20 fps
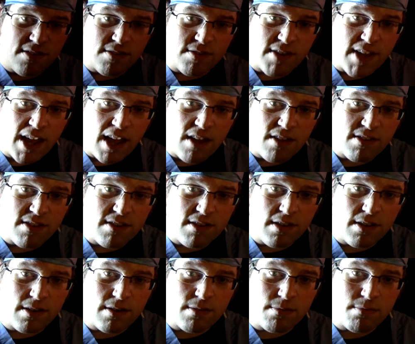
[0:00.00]
of
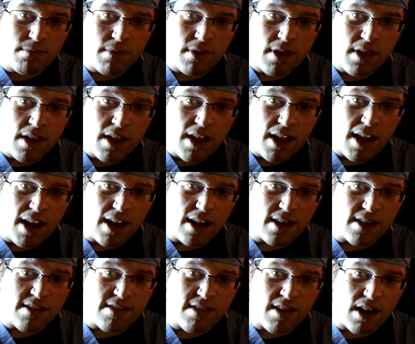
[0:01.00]
calcium
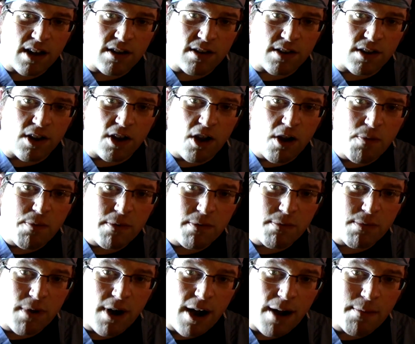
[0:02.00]
and it's not going to
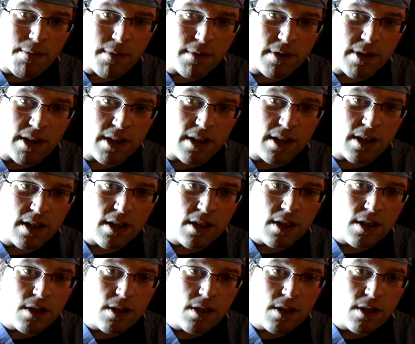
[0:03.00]
open properly,